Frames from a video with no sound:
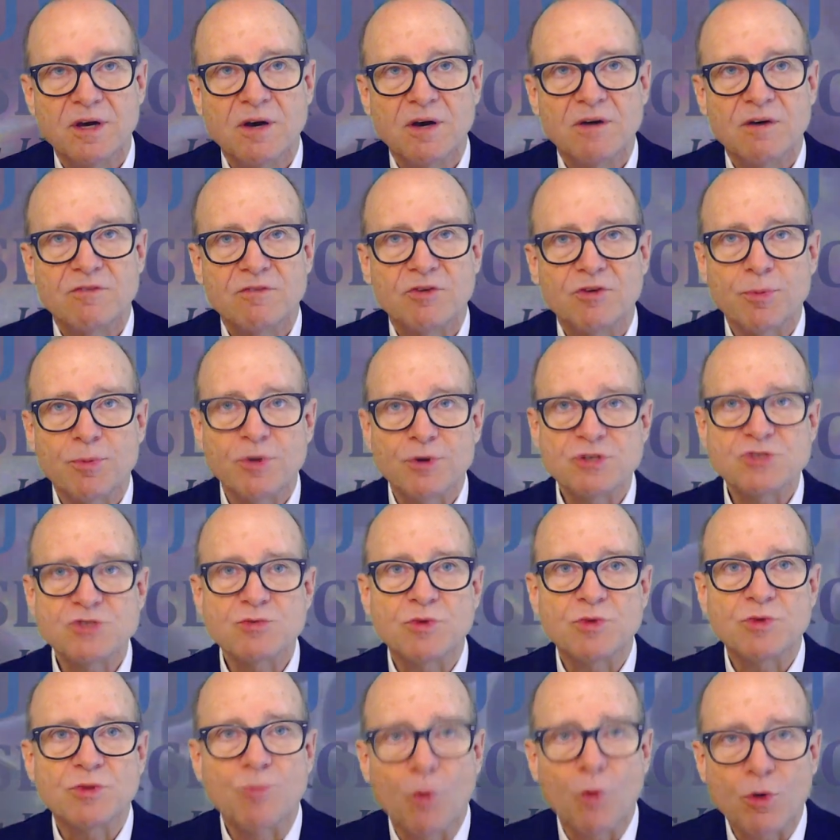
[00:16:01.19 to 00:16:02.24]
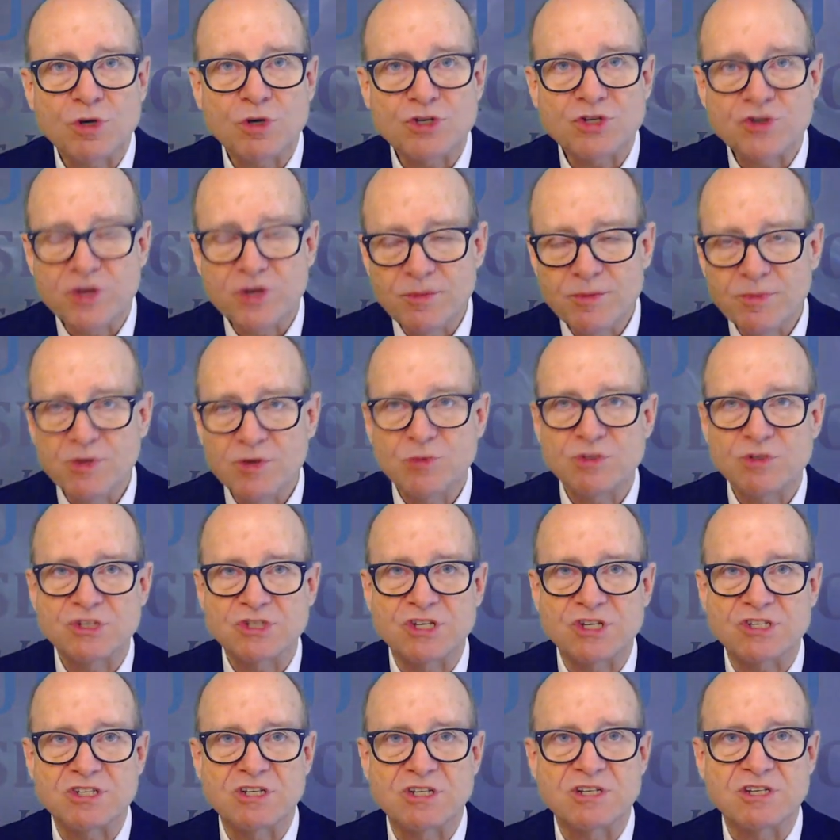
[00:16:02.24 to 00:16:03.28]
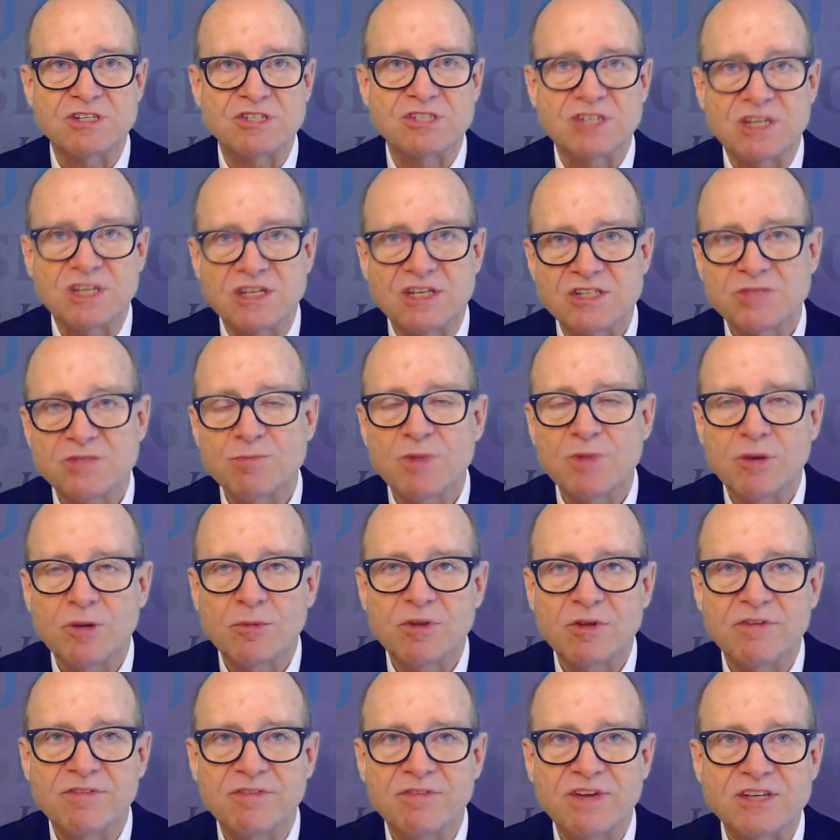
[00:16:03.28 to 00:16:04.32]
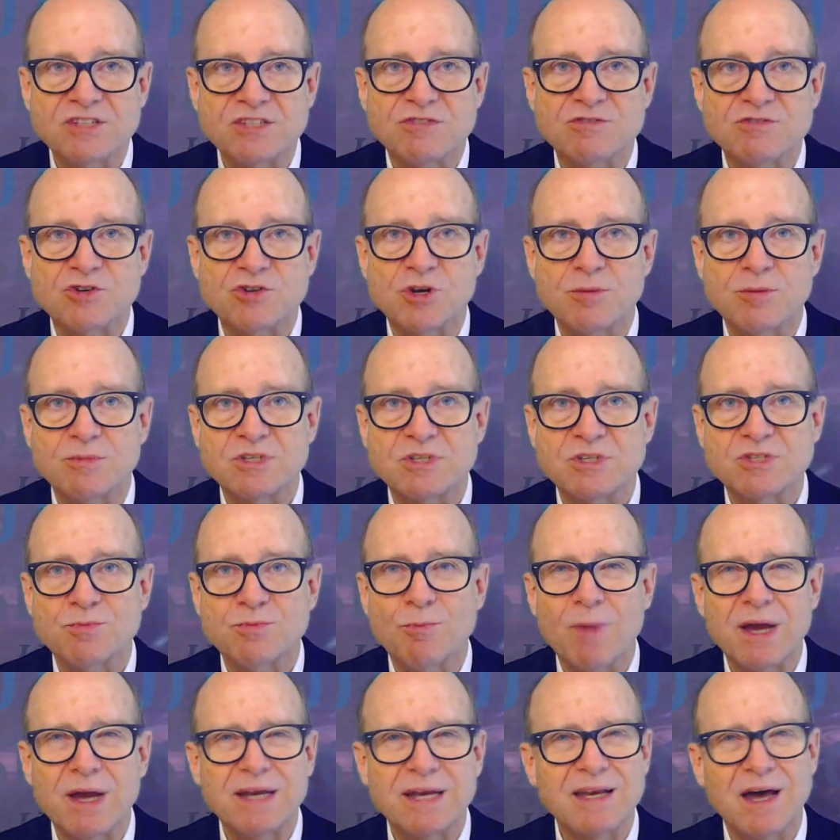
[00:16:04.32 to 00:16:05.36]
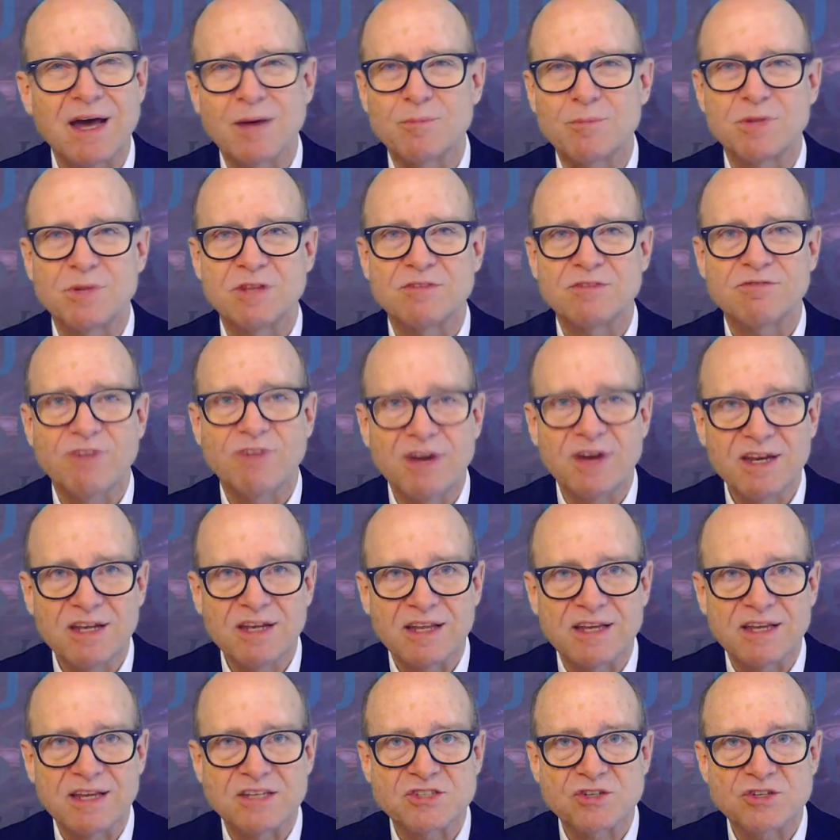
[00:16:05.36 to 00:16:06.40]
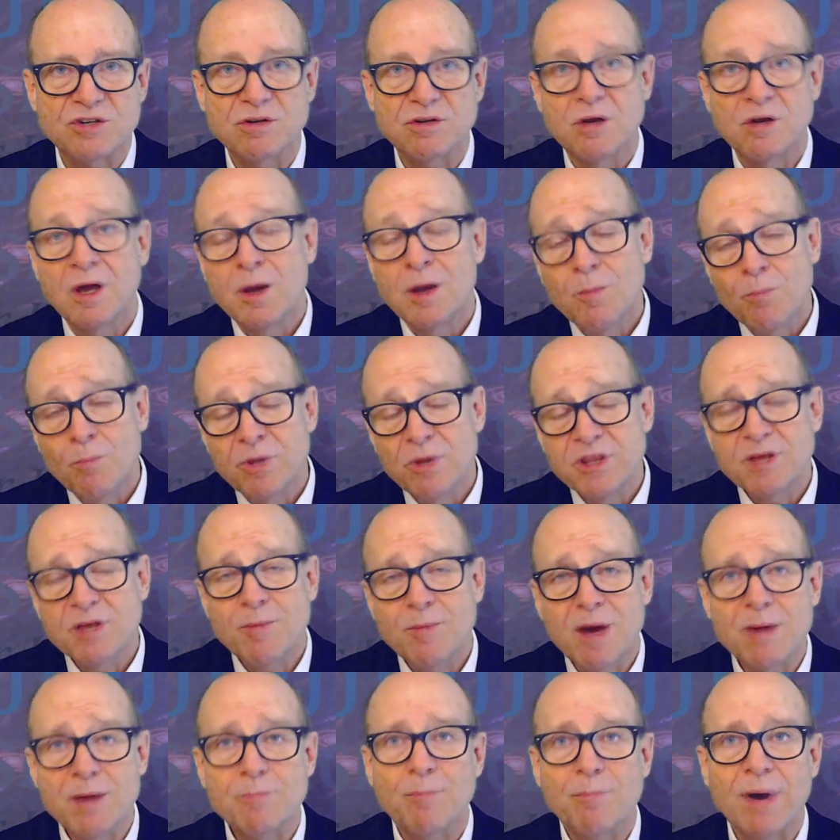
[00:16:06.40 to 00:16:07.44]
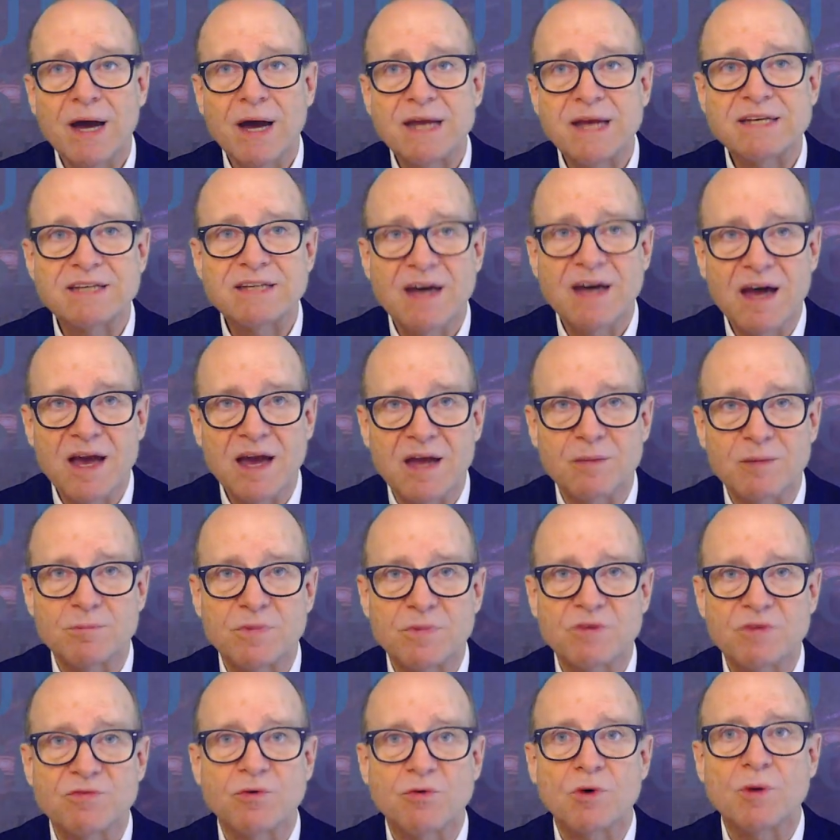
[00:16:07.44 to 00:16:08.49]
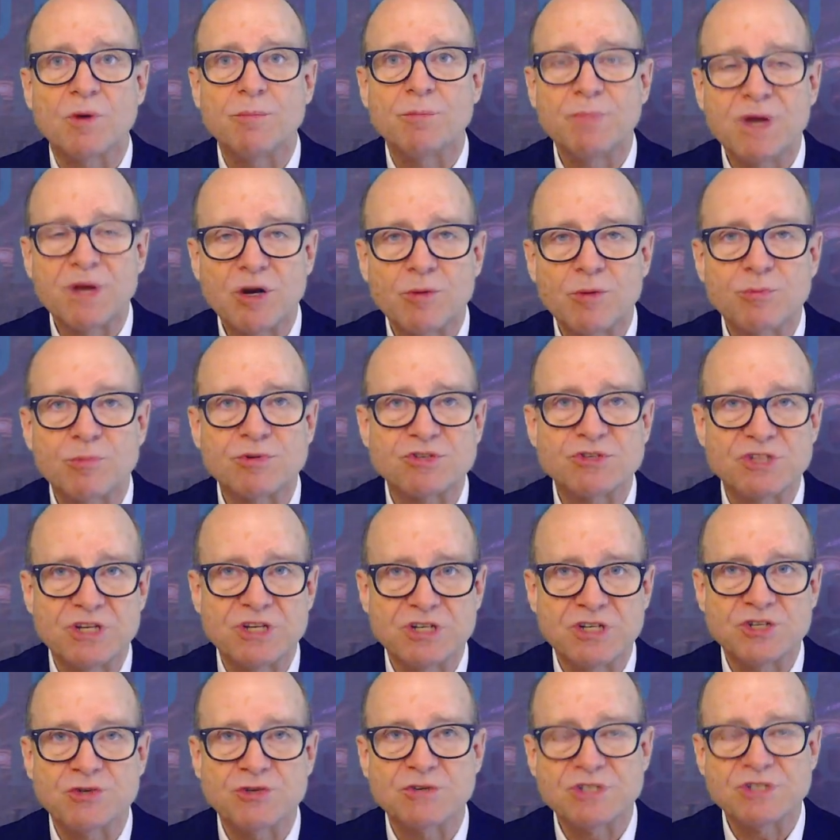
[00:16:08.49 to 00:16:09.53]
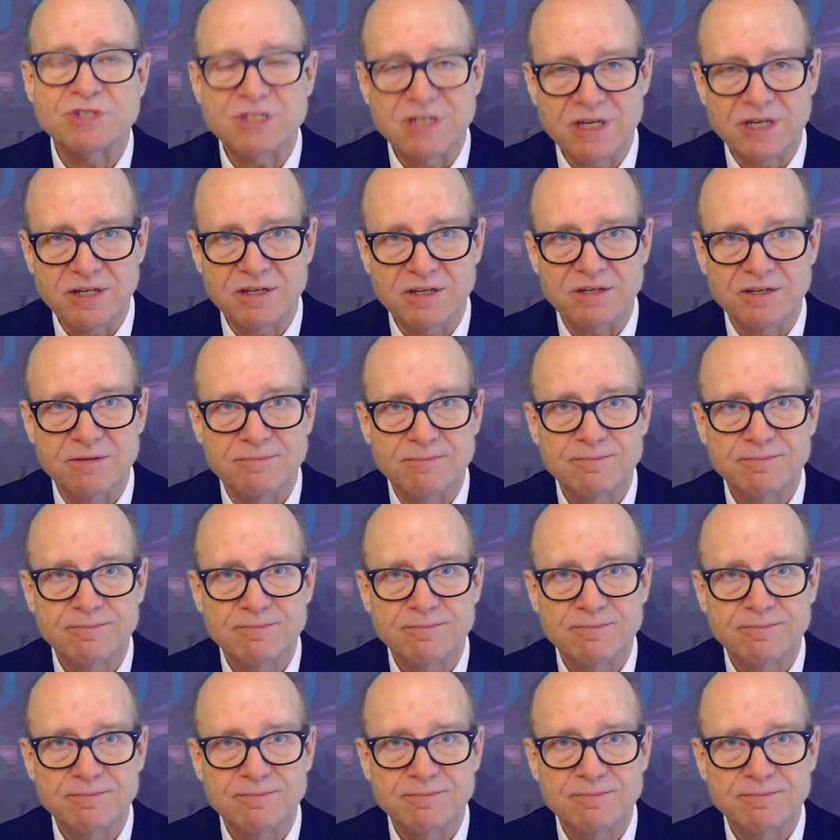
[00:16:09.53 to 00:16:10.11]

For a person with more treatment-resistant disease, minimally invasive treatments might not be the final answer, but they might buy time before a bigger procedure is needed.